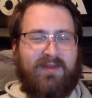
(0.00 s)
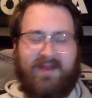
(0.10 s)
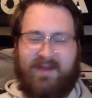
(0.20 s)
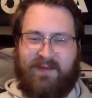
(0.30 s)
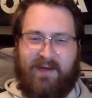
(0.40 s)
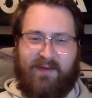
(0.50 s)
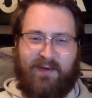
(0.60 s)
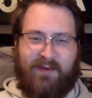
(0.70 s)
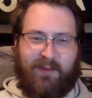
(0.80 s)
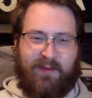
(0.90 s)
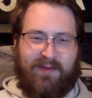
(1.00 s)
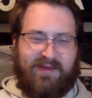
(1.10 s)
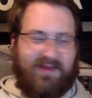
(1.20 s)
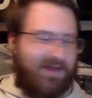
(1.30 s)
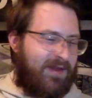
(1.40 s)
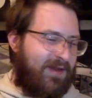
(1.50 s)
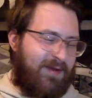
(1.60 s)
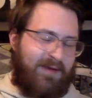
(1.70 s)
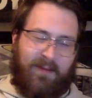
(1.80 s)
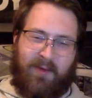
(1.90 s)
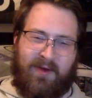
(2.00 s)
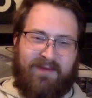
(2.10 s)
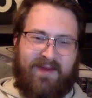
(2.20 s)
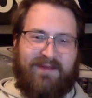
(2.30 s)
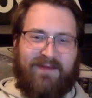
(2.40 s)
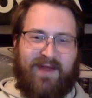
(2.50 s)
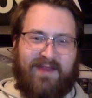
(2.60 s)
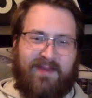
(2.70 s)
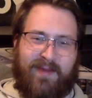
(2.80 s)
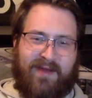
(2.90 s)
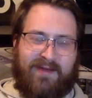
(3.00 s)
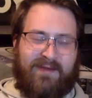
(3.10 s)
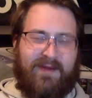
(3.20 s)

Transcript: And the Indy 500, of course, is one of, if not the biggest